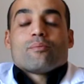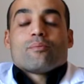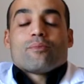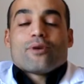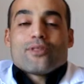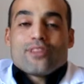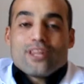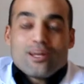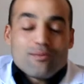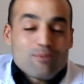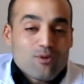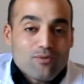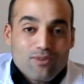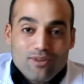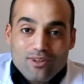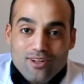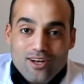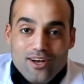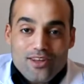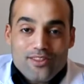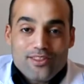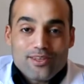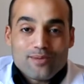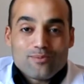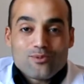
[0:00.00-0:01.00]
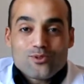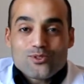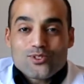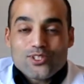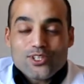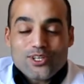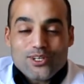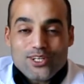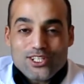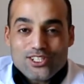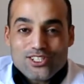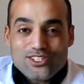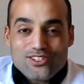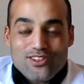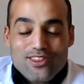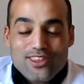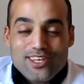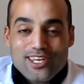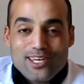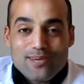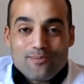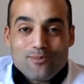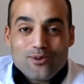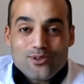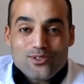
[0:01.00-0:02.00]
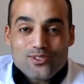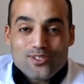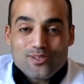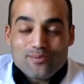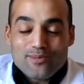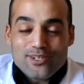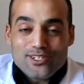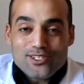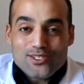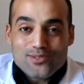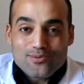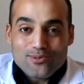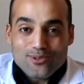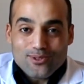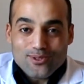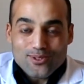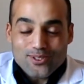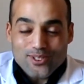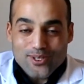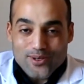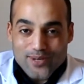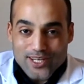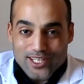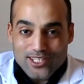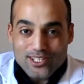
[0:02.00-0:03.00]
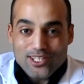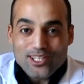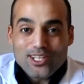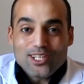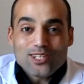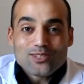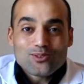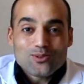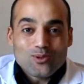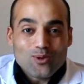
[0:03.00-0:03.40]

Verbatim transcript: By the name of Allah, the most gracious, the most merciful greeting